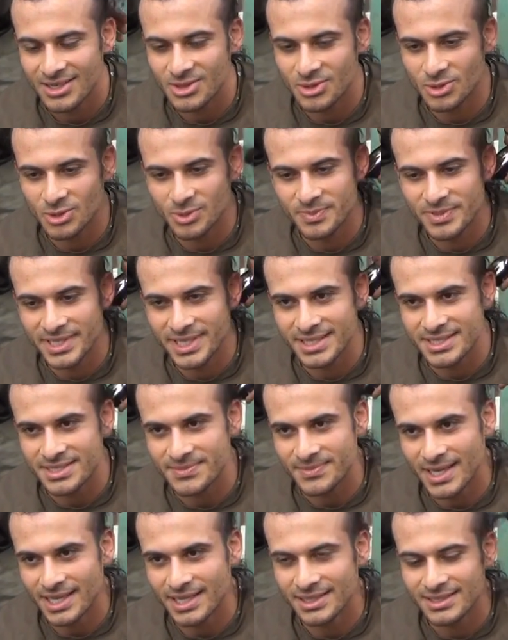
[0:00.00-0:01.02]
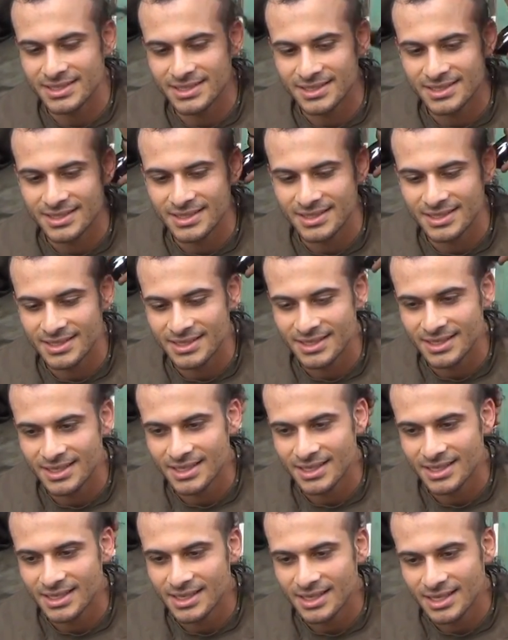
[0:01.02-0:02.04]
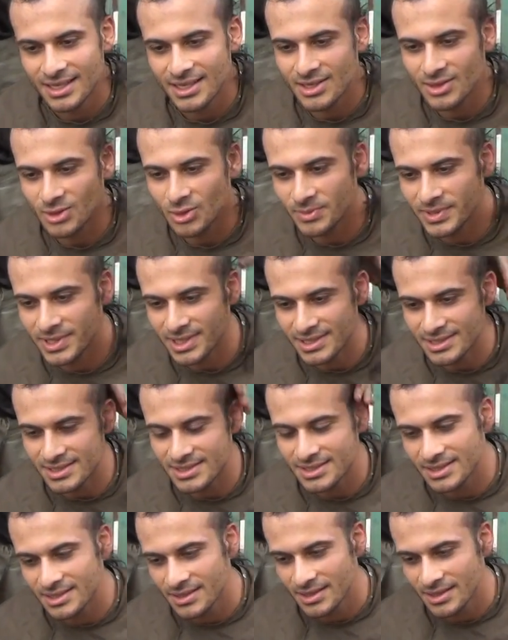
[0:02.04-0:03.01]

Cool beans, man. Cool beans.